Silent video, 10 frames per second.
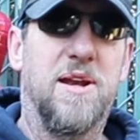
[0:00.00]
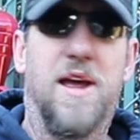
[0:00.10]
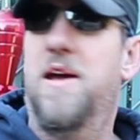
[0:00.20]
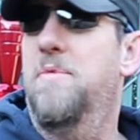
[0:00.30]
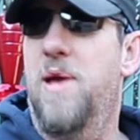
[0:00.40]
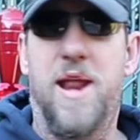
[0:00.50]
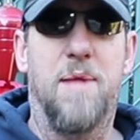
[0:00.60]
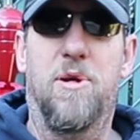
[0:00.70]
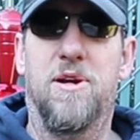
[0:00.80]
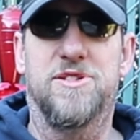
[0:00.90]
it. it. Uh, my
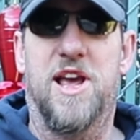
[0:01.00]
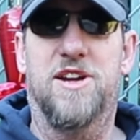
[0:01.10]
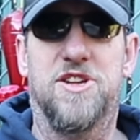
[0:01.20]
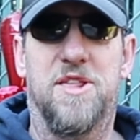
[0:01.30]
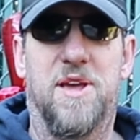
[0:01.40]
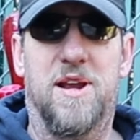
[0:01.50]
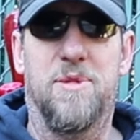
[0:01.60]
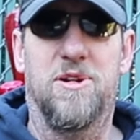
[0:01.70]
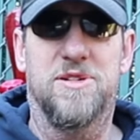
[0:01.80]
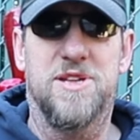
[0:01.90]
neighbor is actually thinking
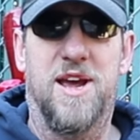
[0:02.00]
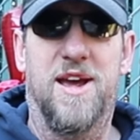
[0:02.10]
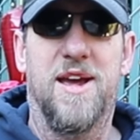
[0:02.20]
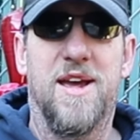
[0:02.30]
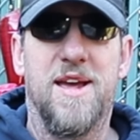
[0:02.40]
about uh,